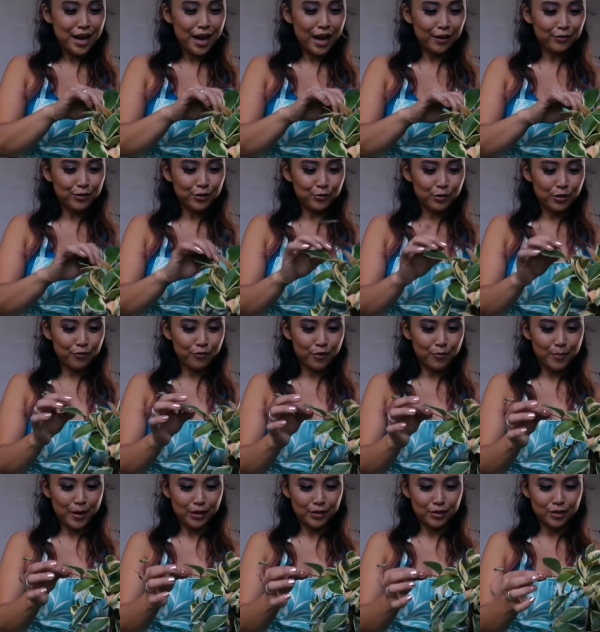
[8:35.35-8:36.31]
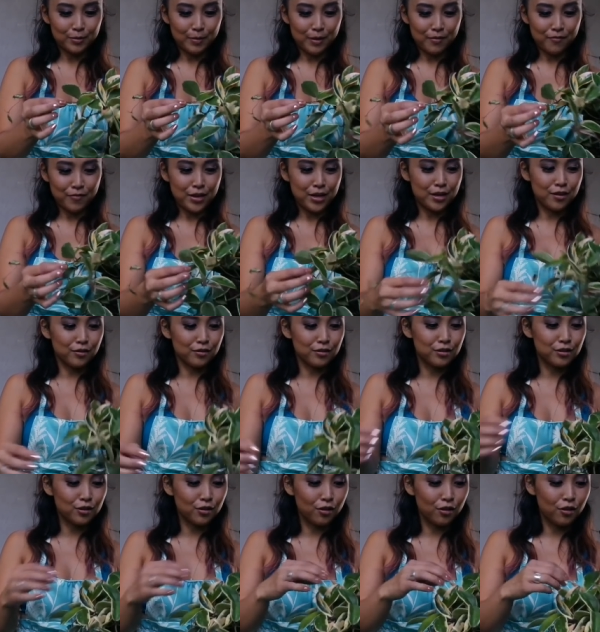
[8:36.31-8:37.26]
I have to refer back to my videos.
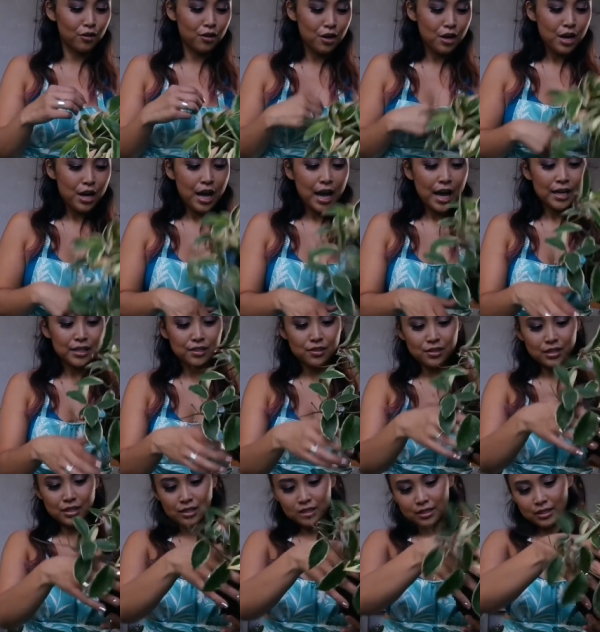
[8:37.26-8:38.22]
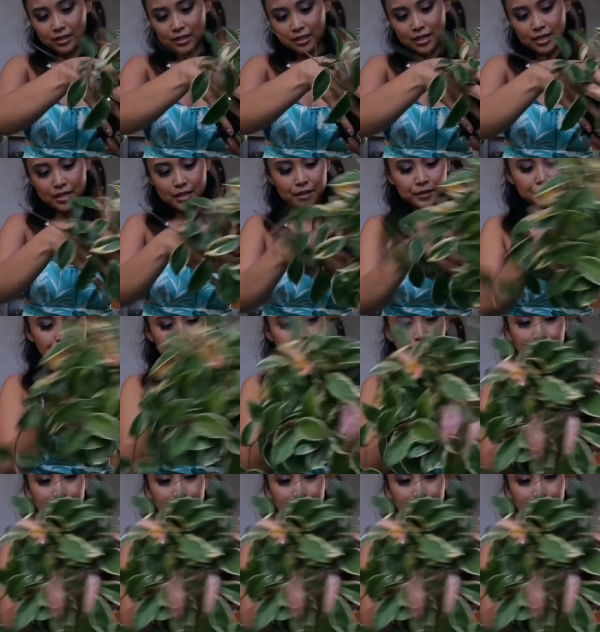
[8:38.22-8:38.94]
So as you can see,